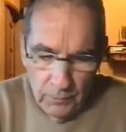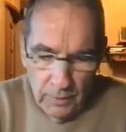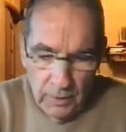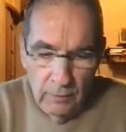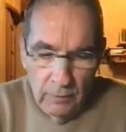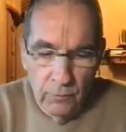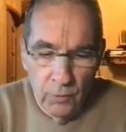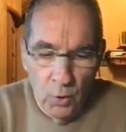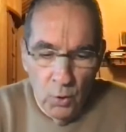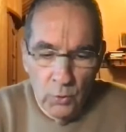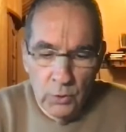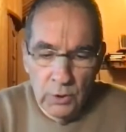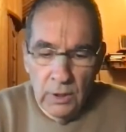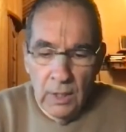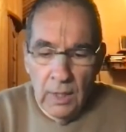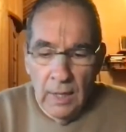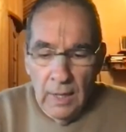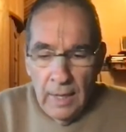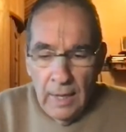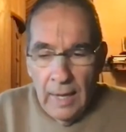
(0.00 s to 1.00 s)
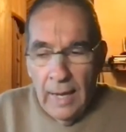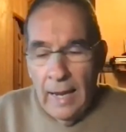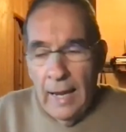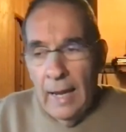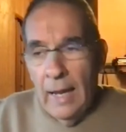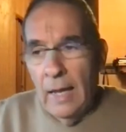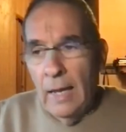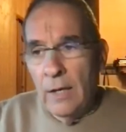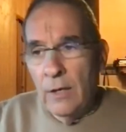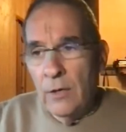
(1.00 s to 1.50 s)
invoked,
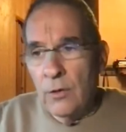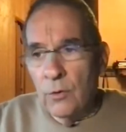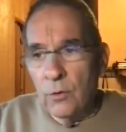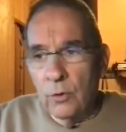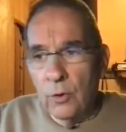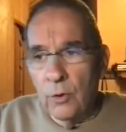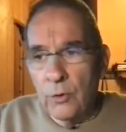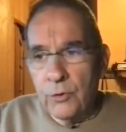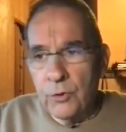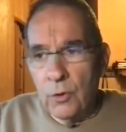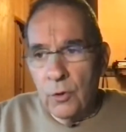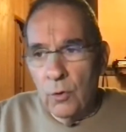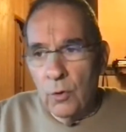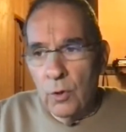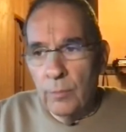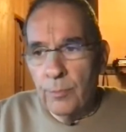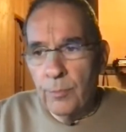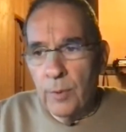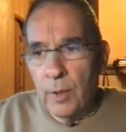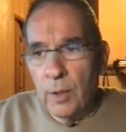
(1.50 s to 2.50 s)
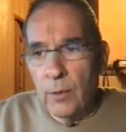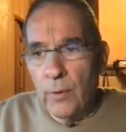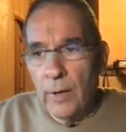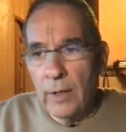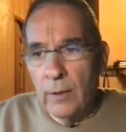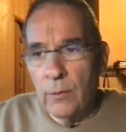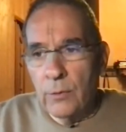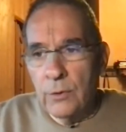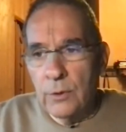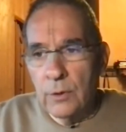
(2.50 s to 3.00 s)
and also a
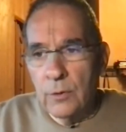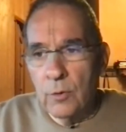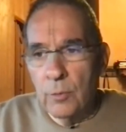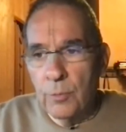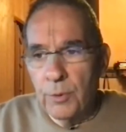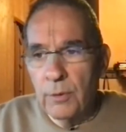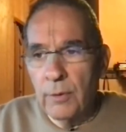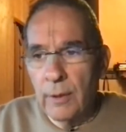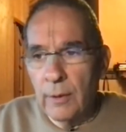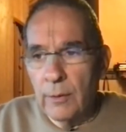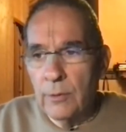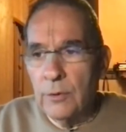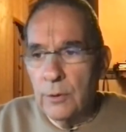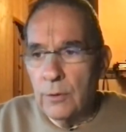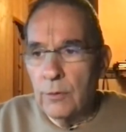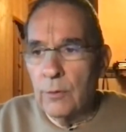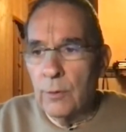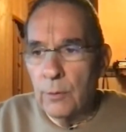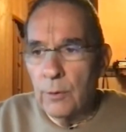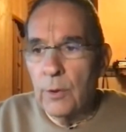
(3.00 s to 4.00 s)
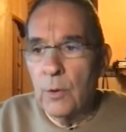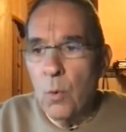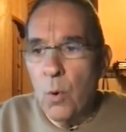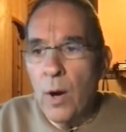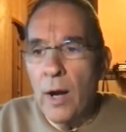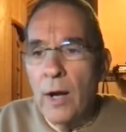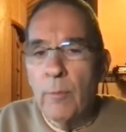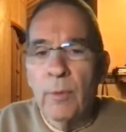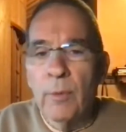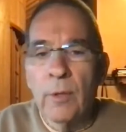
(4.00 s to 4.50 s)
requisite or prerequisite or
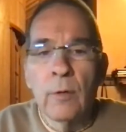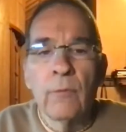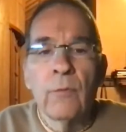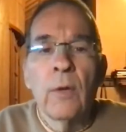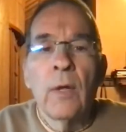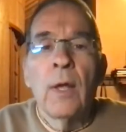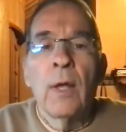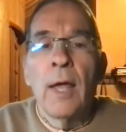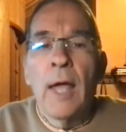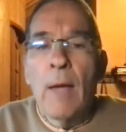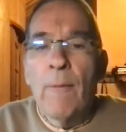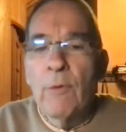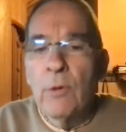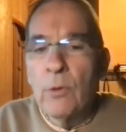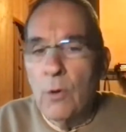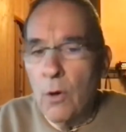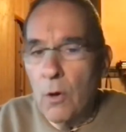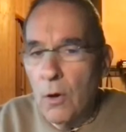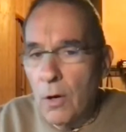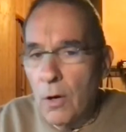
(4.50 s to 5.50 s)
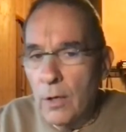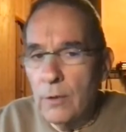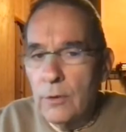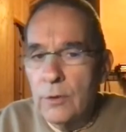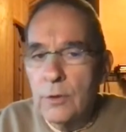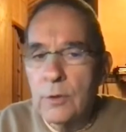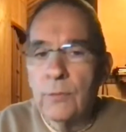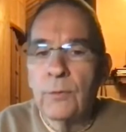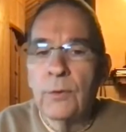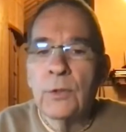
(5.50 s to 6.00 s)
requirement of having the
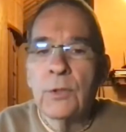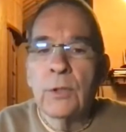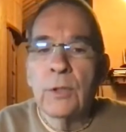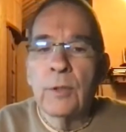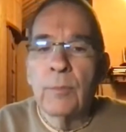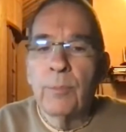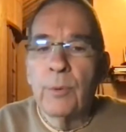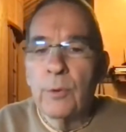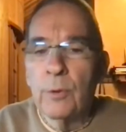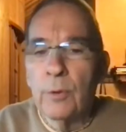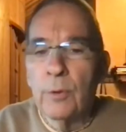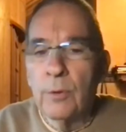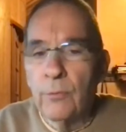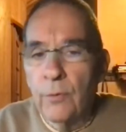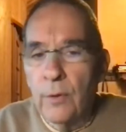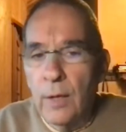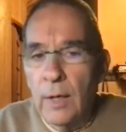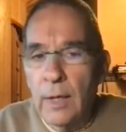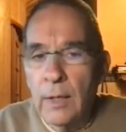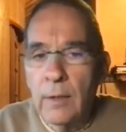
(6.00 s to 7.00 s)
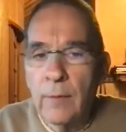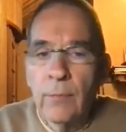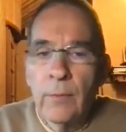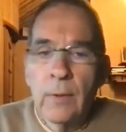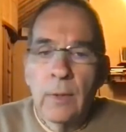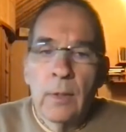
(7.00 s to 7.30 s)
heart sufficiently purified